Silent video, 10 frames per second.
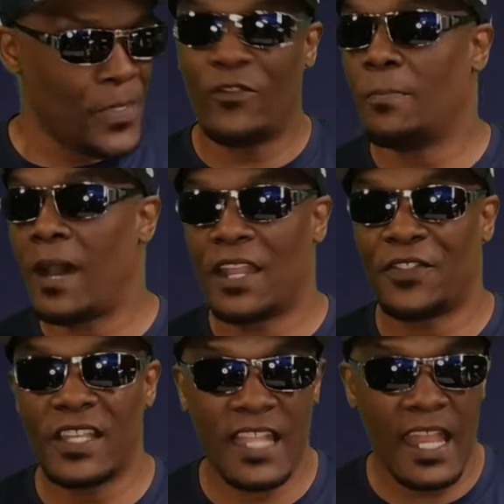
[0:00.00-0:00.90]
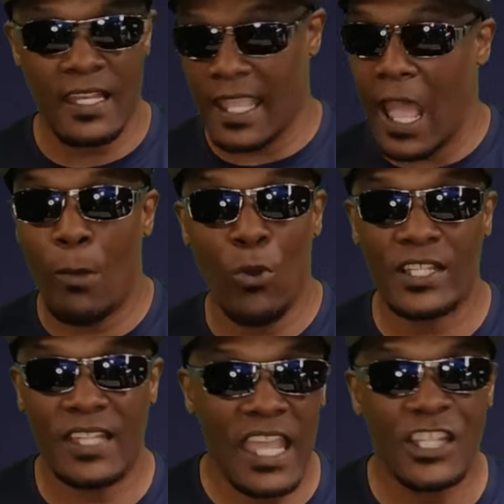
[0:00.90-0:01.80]
Everybody thinks that
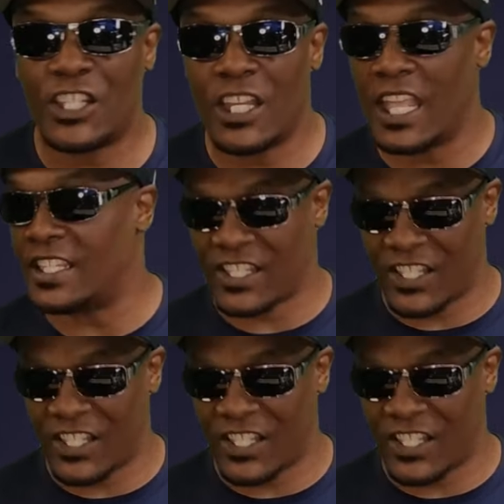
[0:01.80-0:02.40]
Cowboys Nation is